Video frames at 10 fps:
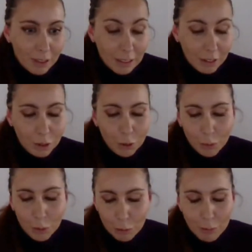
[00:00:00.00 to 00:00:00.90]
leads to
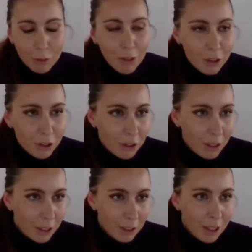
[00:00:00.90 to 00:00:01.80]
forced
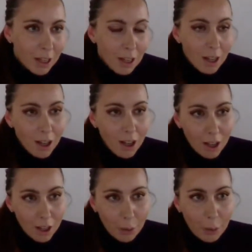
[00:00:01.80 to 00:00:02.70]
migration,
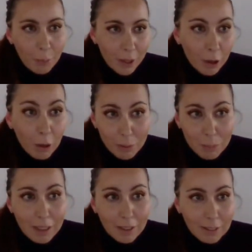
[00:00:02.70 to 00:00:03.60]
and I call
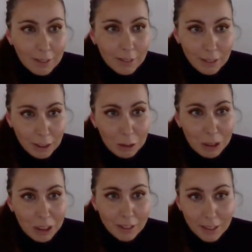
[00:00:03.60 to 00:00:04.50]
them like
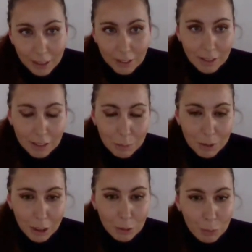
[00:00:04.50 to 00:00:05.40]
determinant, second
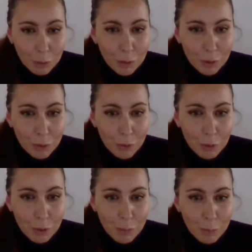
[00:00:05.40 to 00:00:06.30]
determinant for
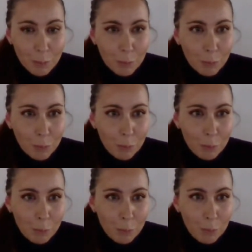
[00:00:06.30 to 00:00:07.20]
the
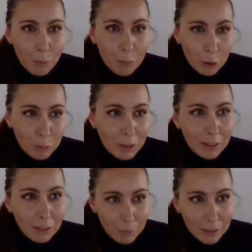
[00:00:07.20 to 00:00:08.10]

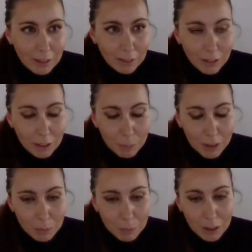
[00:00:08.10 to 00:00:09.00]
prospective massive
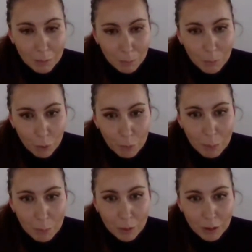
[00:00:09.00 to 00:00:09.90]
displacement of
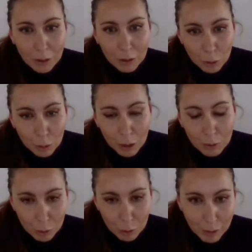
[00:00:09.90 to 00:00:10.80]
people in
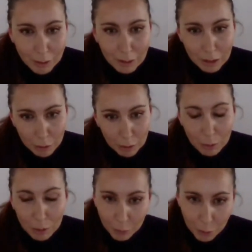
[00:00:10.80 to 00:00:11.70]
2020 and
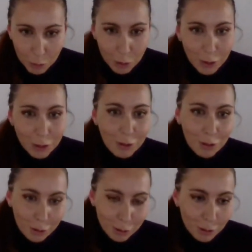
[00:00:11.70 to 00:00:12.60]
also the future,
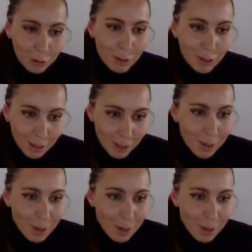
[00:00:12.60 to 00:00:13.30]
and also in